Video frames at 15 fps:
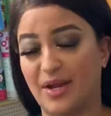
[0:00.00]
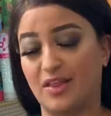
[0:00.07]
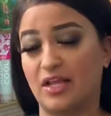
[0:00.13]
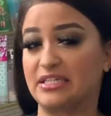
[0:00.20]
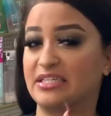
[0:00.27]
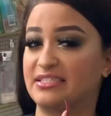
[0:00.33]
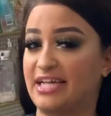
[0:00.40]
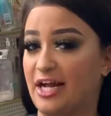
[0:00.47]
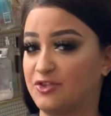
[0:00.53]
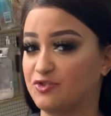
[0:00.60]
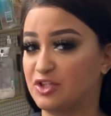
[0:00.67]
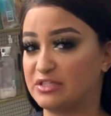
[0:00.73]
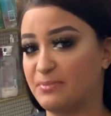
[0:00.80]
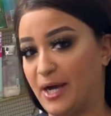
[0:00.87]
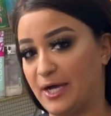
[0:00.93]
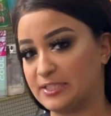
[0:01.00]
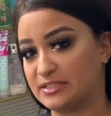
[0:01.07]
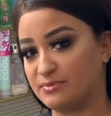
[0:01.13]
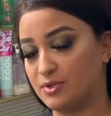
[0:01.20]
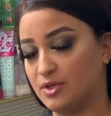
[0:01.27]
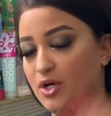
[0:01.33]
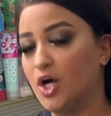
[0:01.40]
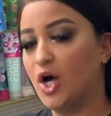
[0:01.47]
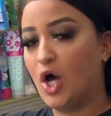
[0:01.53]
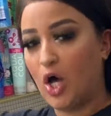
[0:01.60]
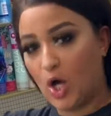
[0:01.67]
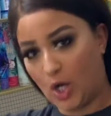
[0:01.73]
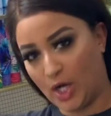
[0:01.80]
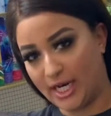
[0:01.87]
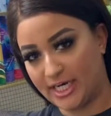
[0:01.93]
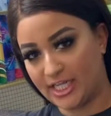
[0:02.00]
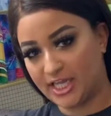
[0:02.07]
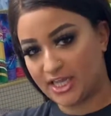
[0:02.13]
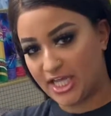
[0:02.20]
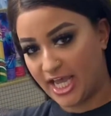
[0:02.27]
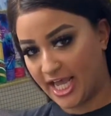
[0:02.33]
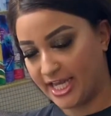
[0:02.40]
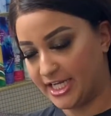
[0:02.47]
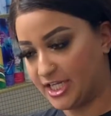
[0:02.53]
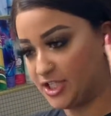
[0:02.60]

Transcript: way it looks as natural as possible on the head